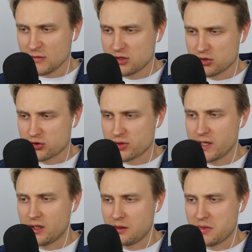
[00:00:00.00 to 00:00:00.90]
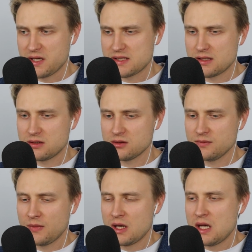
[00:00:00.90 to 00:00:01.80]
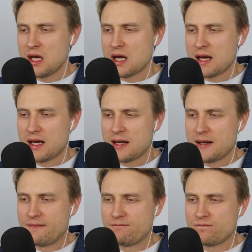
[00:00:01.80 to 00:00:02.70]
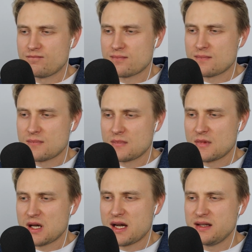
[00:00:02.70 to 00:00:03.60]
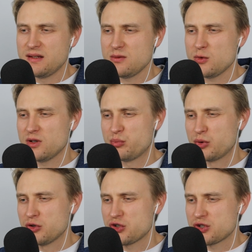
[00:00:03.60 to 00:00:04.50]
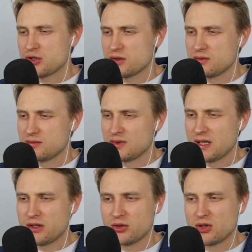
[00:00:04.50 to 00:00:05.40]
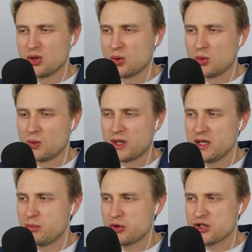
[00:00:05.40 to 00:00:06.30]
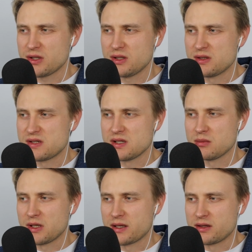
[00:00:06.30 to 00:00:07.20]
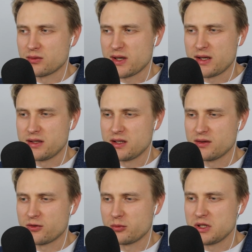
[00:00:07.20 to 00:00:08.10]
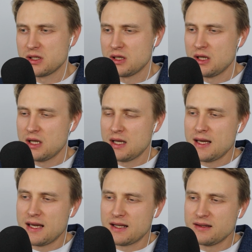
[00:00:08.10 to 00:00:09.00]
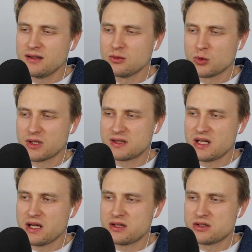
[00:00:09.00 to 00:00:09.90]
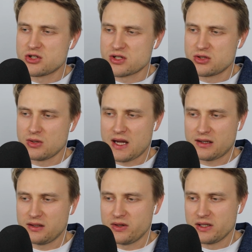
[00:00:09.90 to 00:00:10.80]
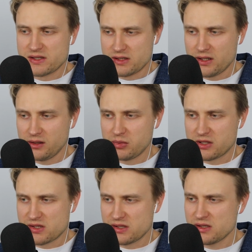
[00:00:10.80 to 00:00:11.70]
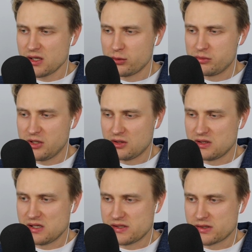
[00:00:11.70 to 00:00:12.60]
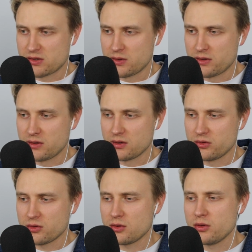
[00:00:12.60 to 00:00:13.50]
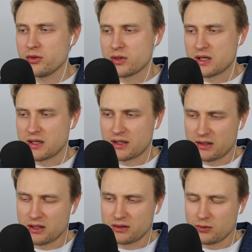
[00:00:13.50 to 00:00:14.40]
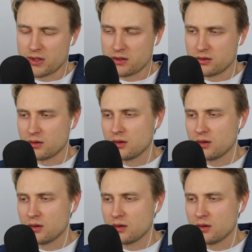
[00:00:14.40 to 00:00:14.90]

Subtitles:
So striking at my center. I didn't want to push. I don't know why. Pushing didn't seem like the right idea for me. And I didn't want to take just to activate his knight, because his knight would be on a decent square there, although it can get kicked away,